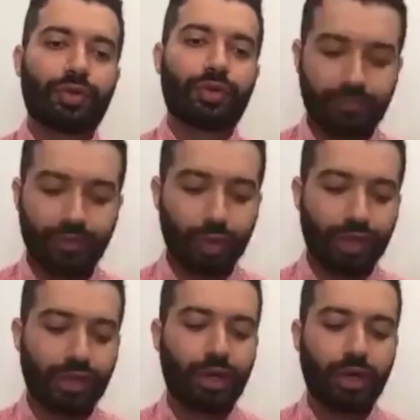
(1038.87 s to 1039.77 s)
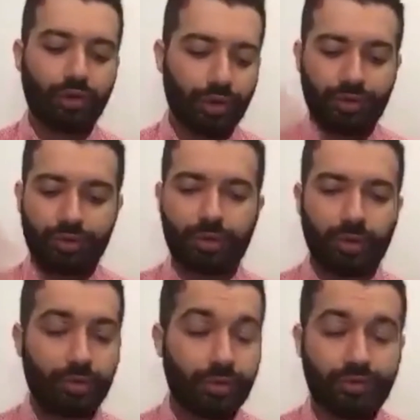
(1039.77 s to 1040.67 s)
reviewing a 100
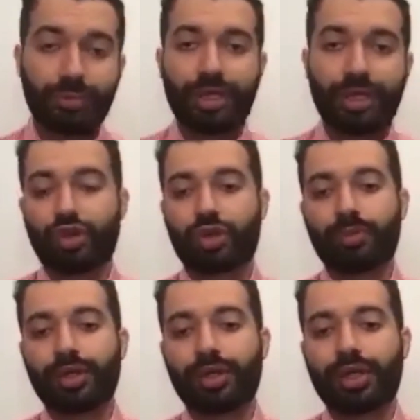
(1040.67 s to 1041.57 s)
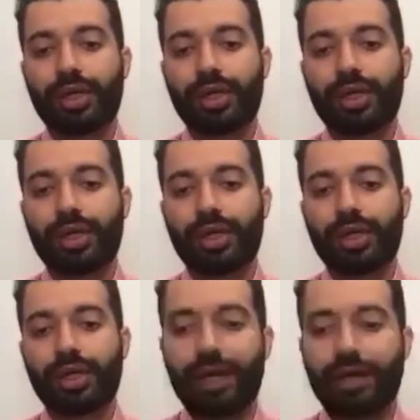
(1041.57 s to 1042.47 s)
or a 50-page document,
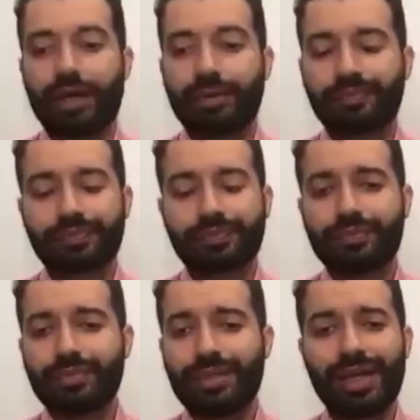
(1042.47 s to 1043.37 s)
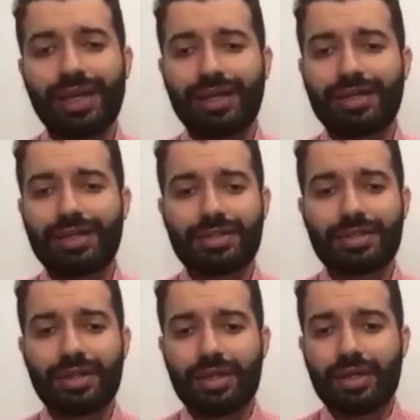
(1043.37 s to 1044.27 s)
where it
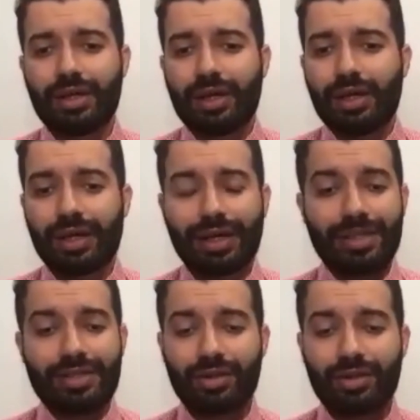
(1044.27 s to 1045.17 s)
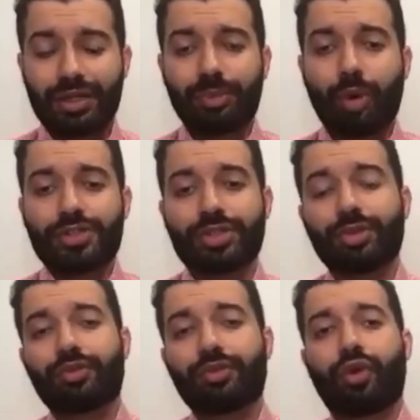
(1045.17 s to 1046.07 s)
is, again, certainly
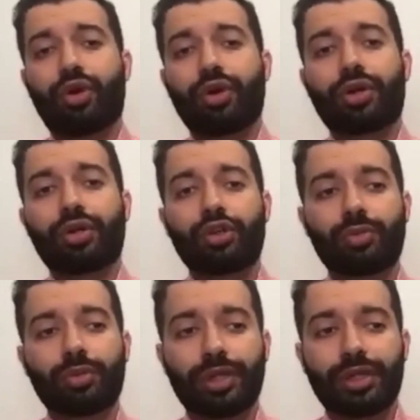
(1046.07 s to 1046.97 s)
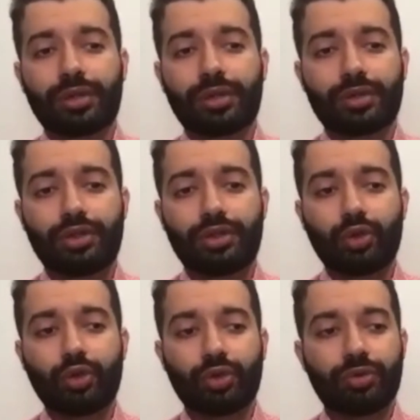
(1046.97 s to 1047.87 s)
possible for a human being
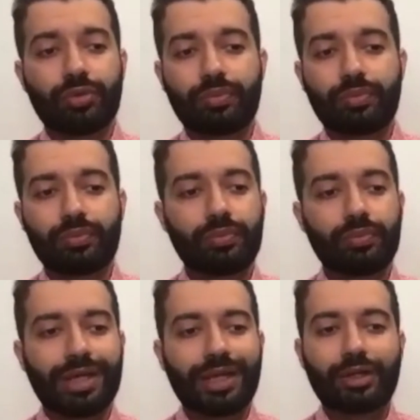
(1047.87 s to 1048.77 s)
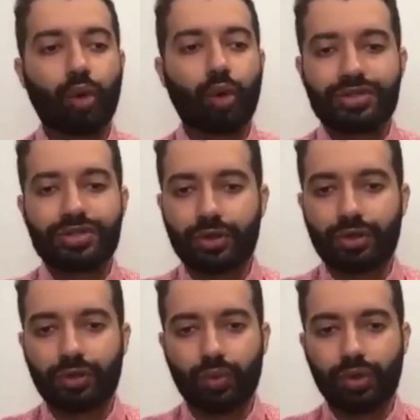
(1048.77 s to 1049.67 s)
to ignore
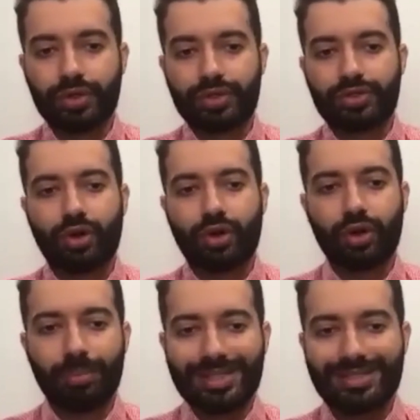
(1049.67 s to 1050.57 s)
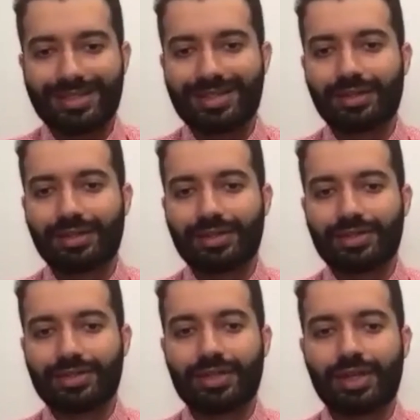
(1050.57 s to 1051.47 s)
certain words or miss a
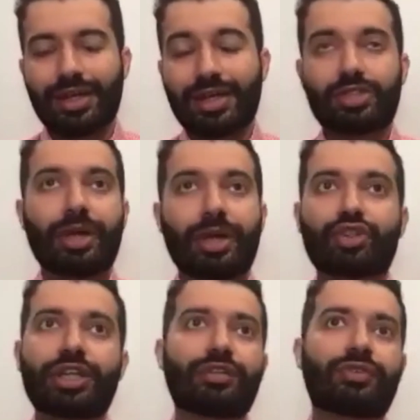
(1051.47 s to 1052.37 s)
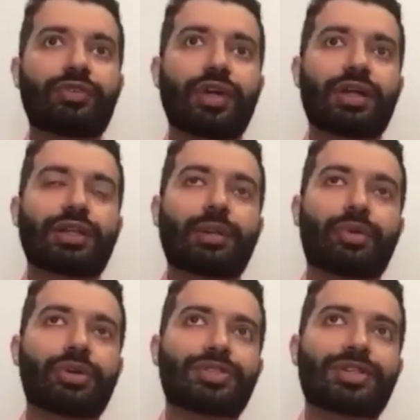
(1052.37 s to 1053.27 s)
sentence, especially if that
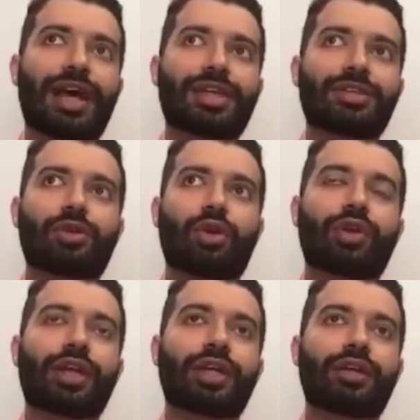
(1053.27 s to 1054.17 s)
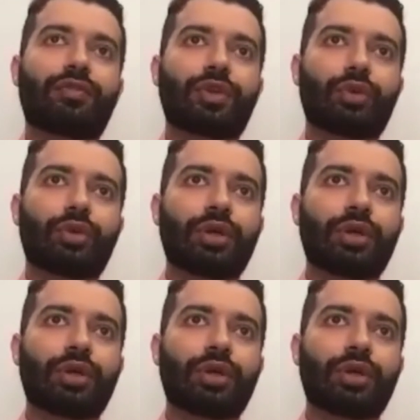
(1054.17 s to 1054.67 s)
person has already reviewed